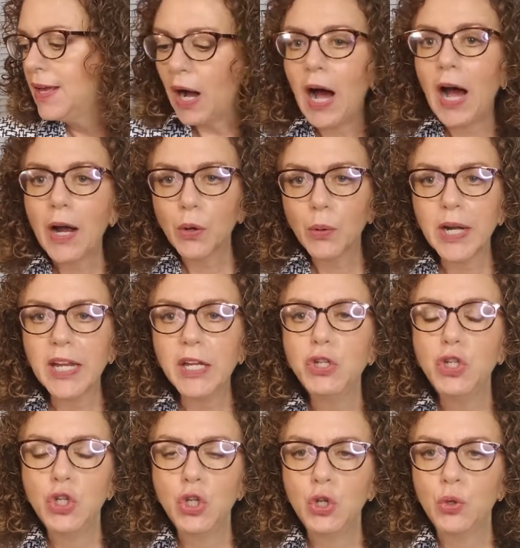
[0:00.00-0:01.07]
I already
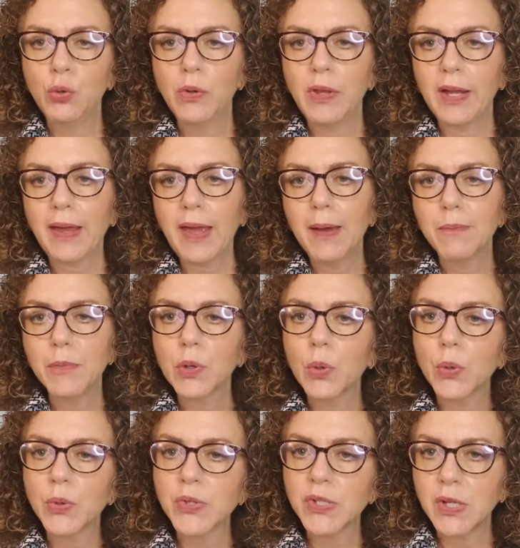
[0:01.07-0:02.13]
knew that
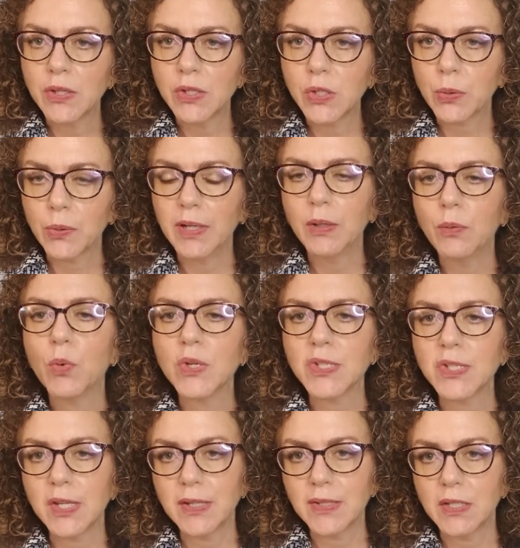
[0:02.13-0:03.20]
chemical sunscreen was
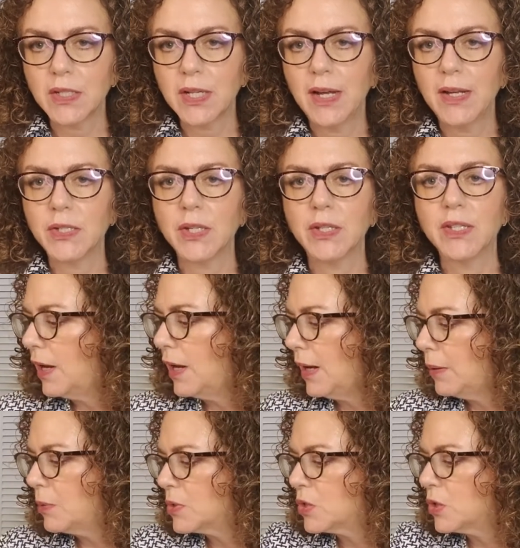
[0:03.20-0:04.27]
sensitizing. I
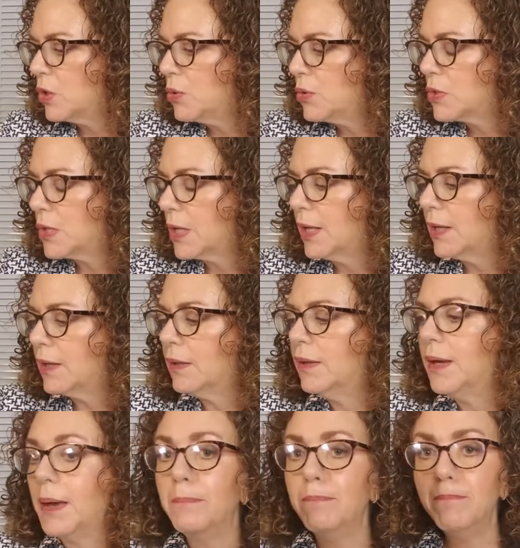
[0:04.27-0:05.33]
was using
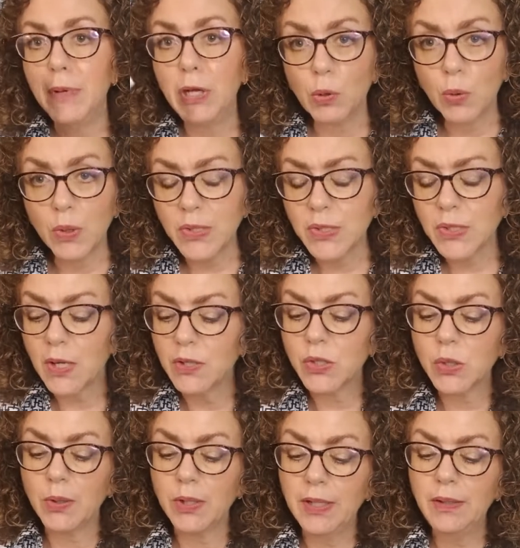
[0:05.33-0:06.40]
mineral
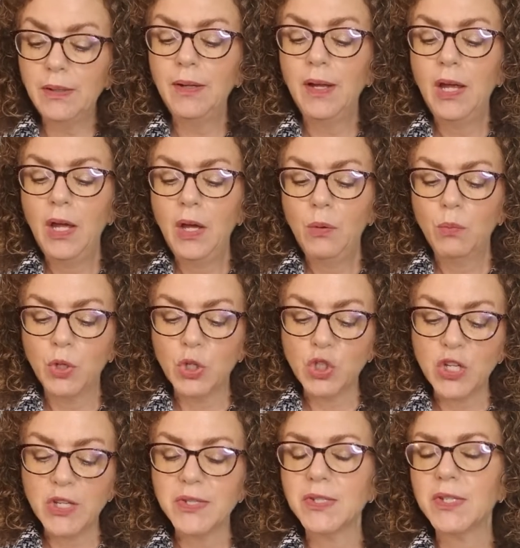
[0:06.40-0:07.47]
sunscreen, which
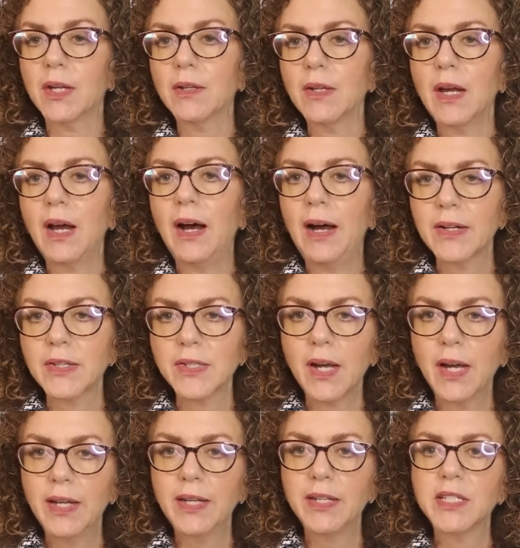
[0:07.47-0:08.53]
is zinc
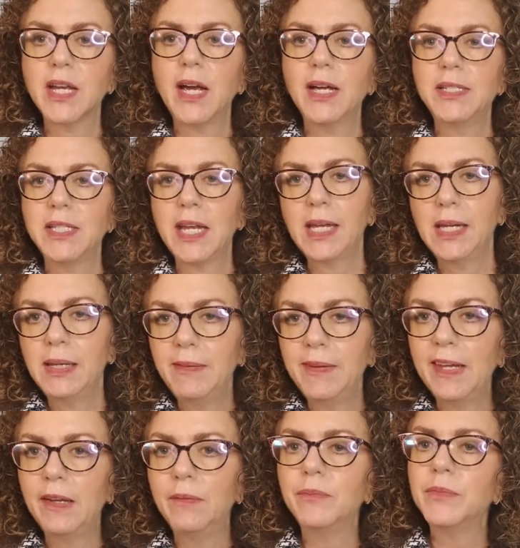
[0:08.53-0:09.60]
oxide and
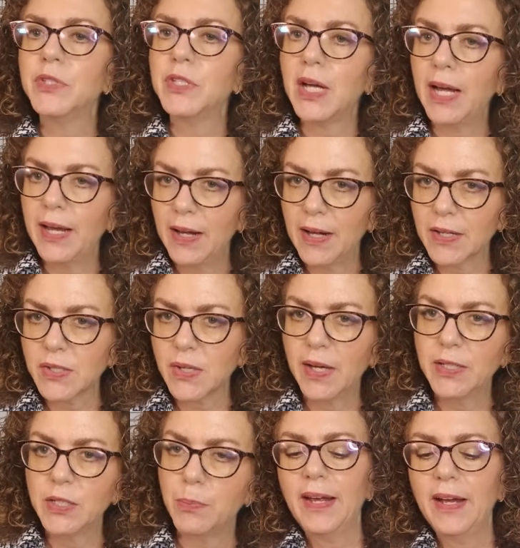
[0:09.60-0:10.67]
titanium
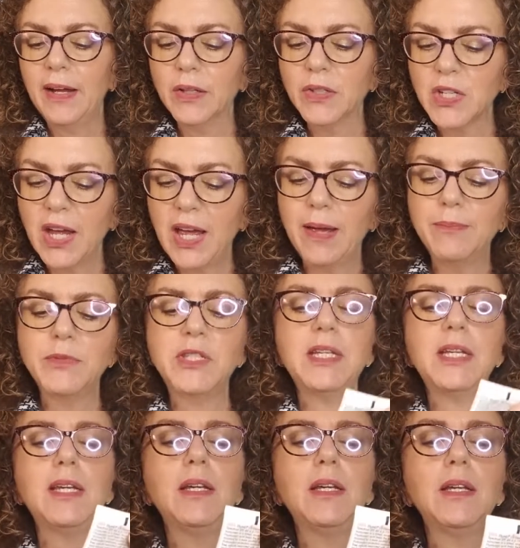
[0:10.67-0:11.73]
dioxide. Elta
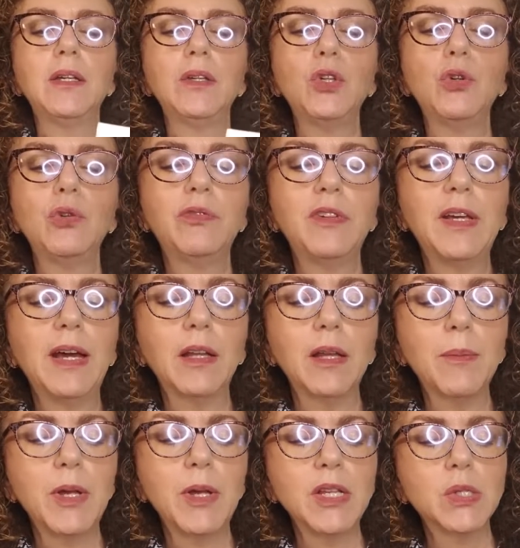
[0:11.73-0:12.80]
MD UV
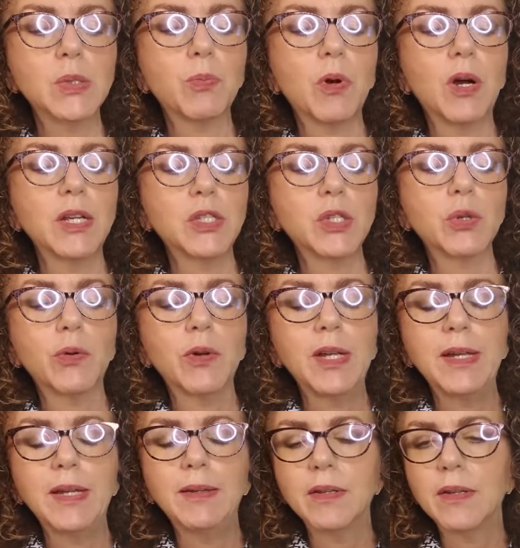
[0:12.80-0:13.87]
Elements Broad
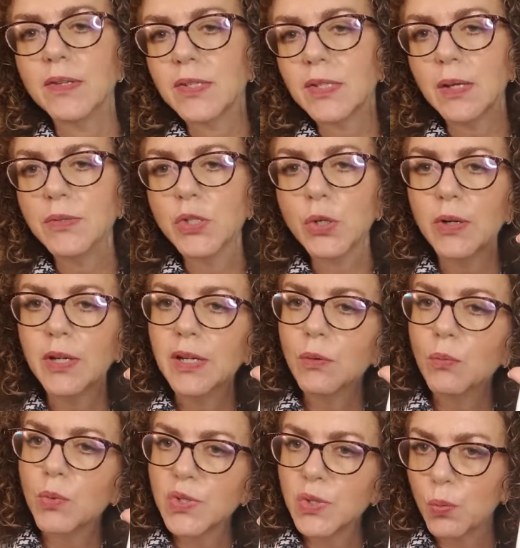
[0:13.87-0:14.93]
Screen Sunscreen
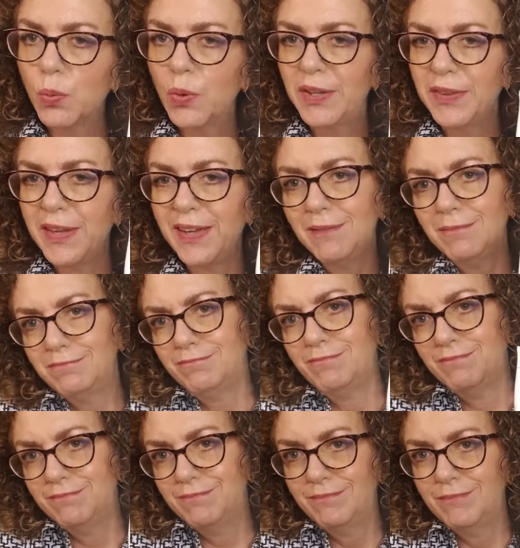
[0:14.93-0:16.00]
was the one that
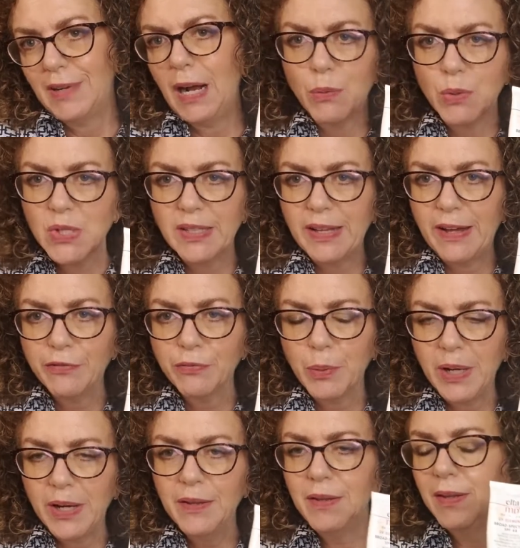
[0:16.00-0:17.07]
I was left
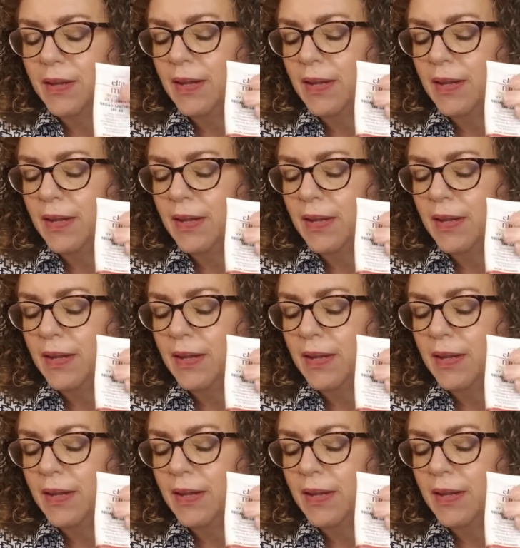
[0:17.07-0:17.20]
with.